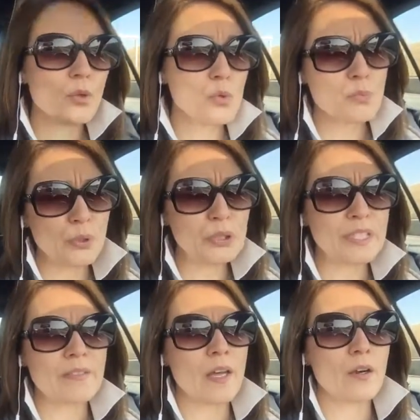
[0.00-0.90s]
who's
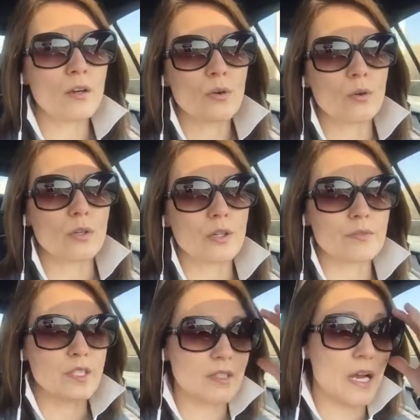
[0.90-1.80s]
building there
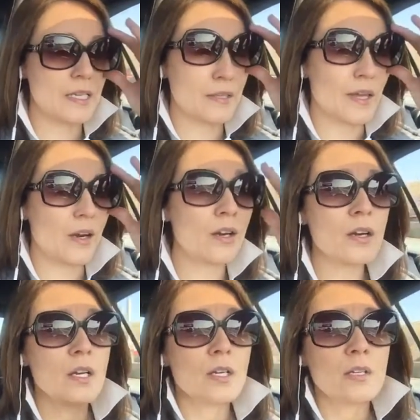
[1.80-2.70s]
or designing there,
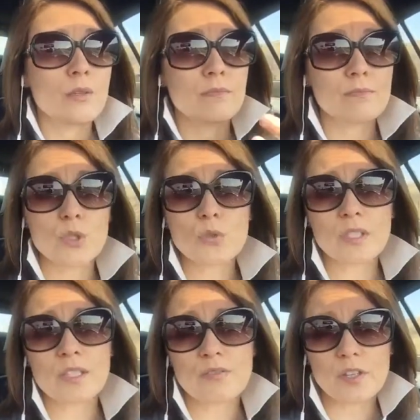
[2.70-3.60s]
you
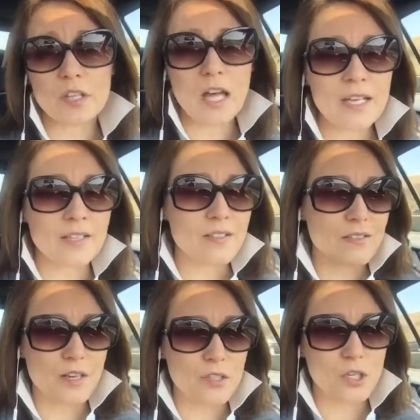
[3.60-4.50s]
could gift the client a
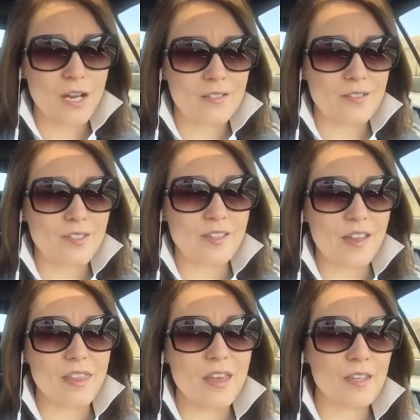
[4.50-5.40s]
set of shots to
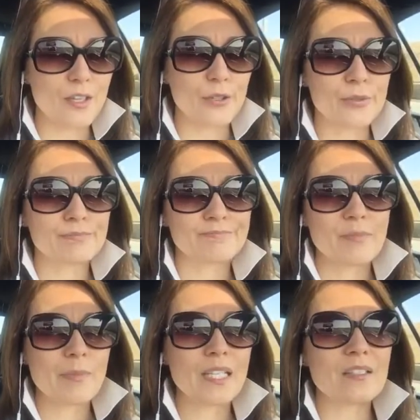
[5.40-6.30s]
say thank you.
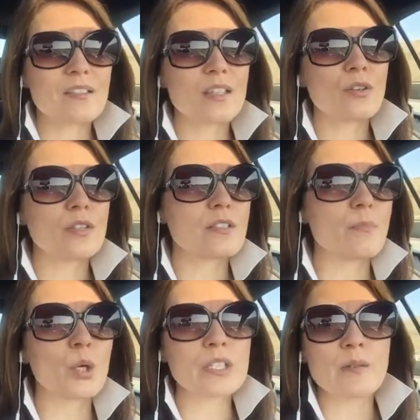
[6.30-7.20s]
I mean, consider it's
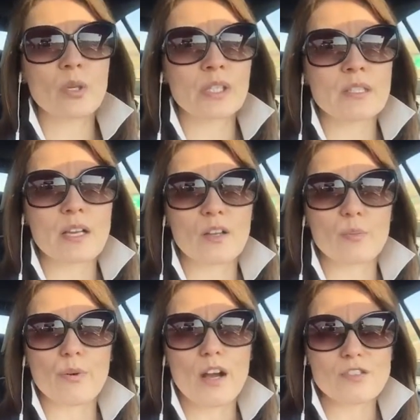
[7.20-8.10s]
a
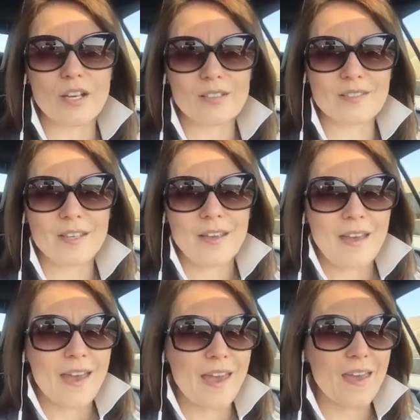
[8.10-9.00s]
multi-million-dollar project
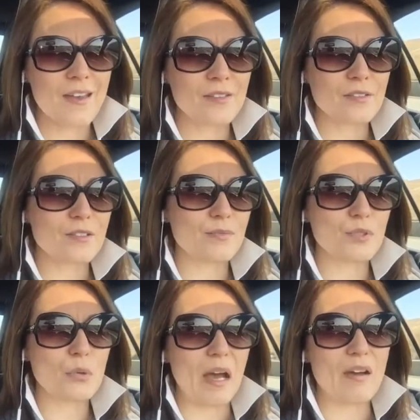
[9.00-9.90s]
and
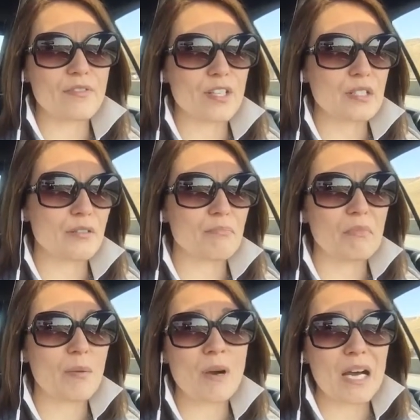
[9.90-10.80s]
you have a
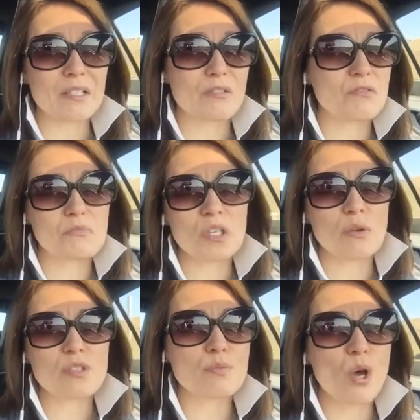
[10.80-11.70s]
modest,
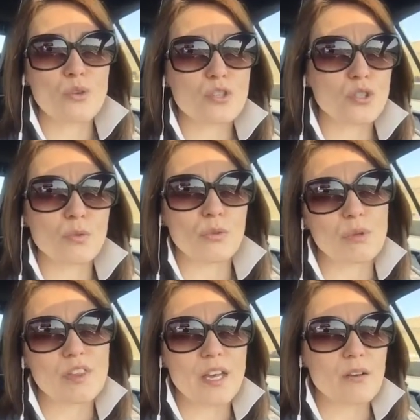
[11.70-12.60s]
small shoot,
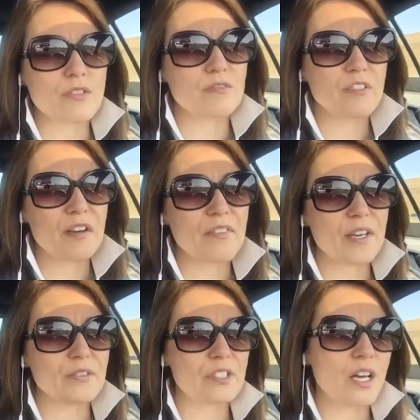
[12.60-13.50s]
$3,000,
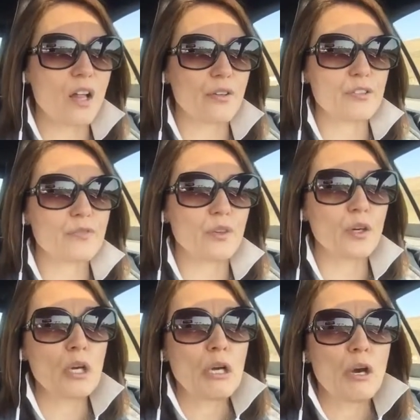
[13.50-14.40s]
$5,000
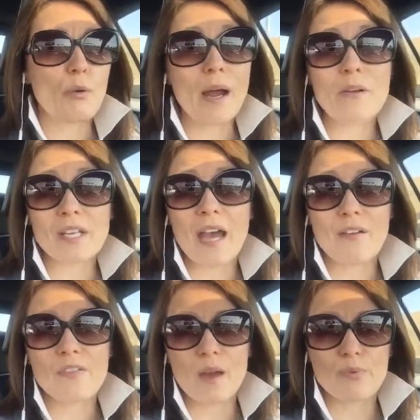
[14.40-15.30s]
for around
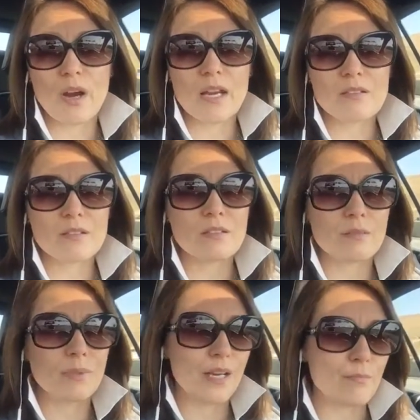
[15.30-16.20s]
half that price.
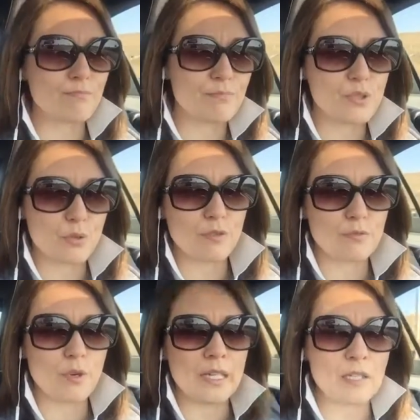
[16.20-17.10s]
I mean, I'm sort
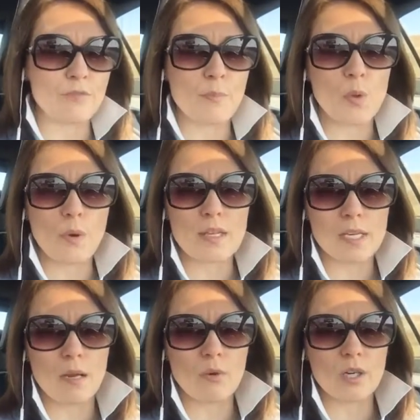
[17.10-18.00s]
of running from the way
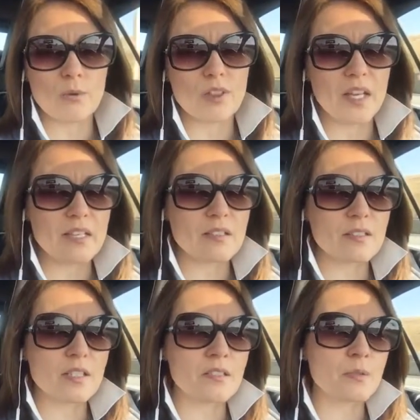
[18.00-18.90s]
that I work with
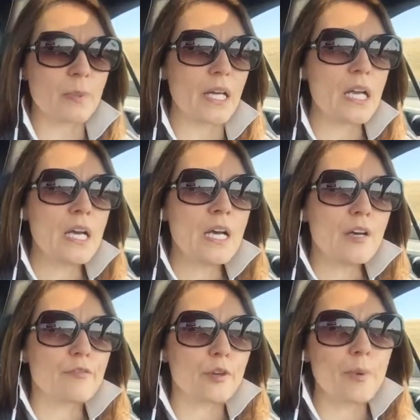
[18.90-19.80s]
licenses, but
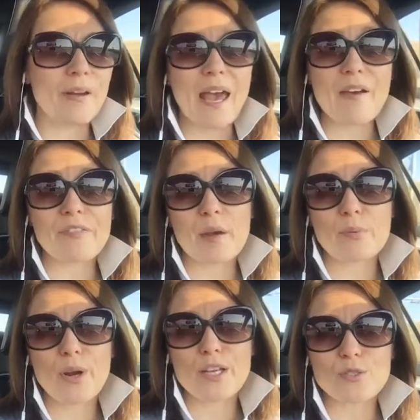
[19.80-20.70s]
for about half that
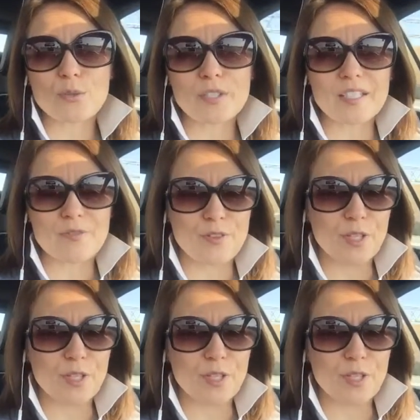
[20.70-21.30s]
price, you could gift the